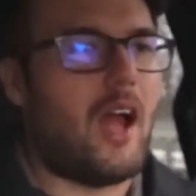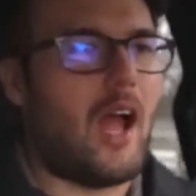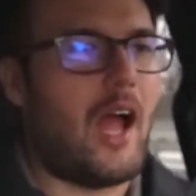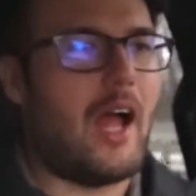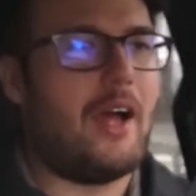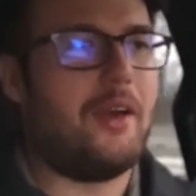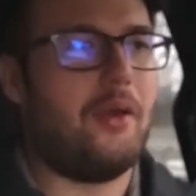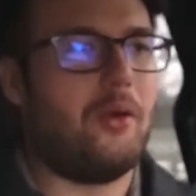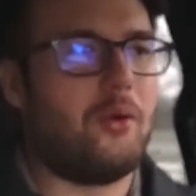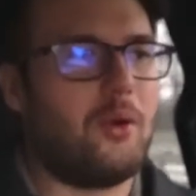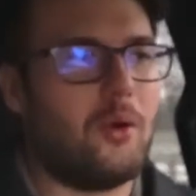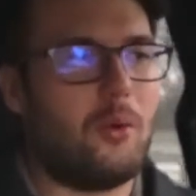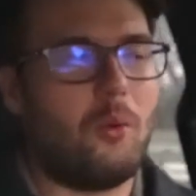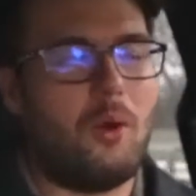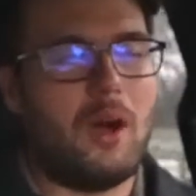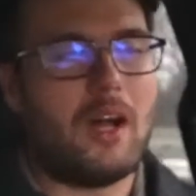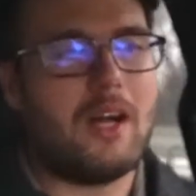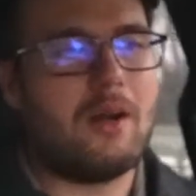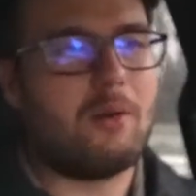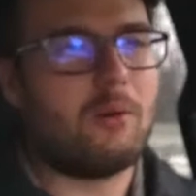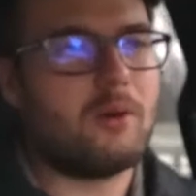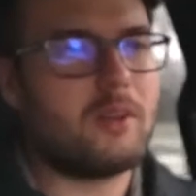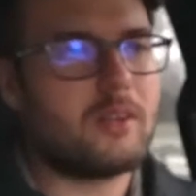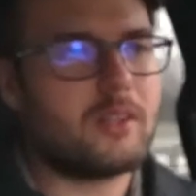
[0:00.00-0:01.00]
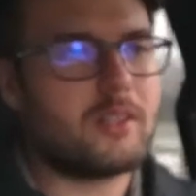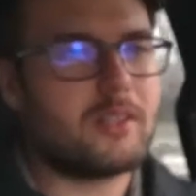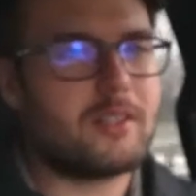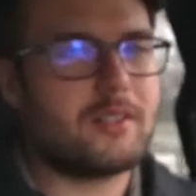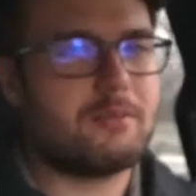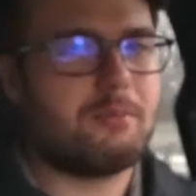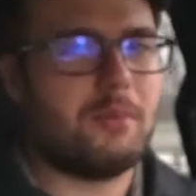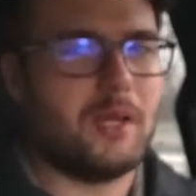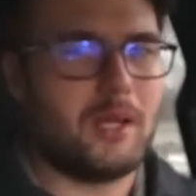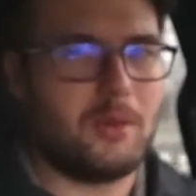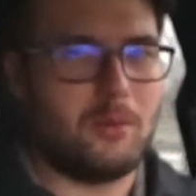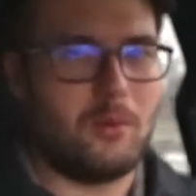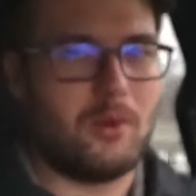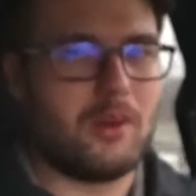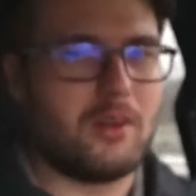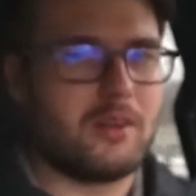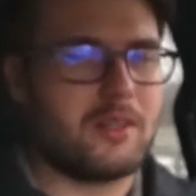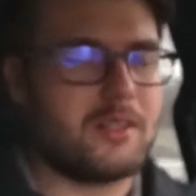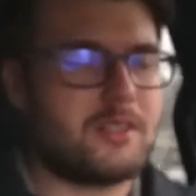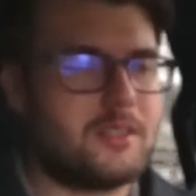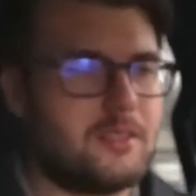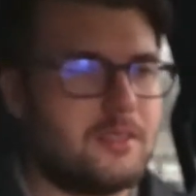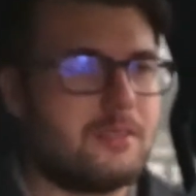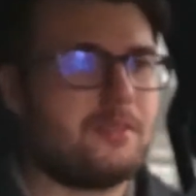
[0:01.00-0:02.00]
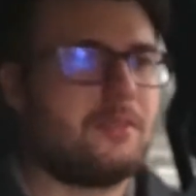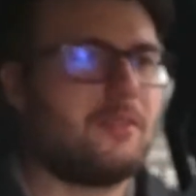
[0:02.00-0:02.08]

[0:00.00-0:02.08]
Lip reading: I don't know why it worked, but it worked.